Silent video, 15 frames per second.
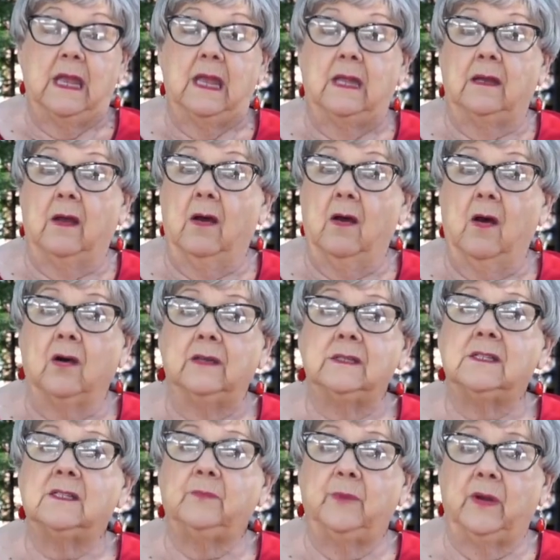and a
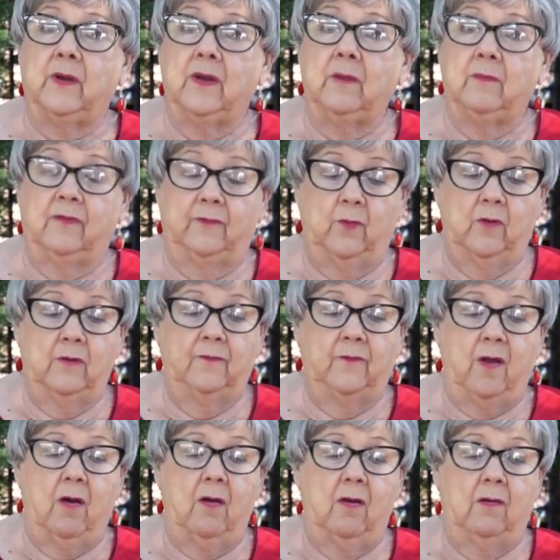haughty spirit before a
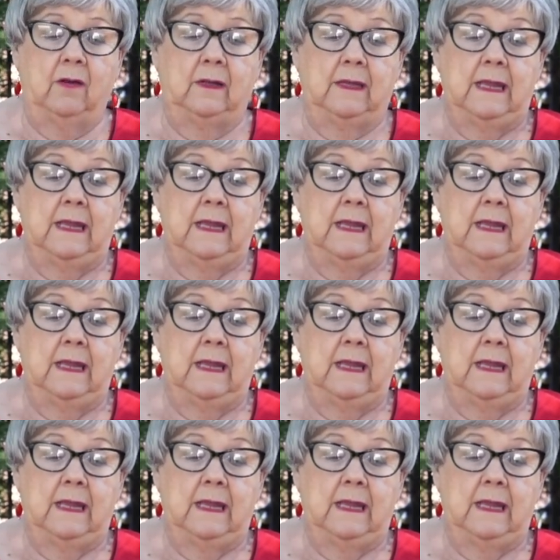fall.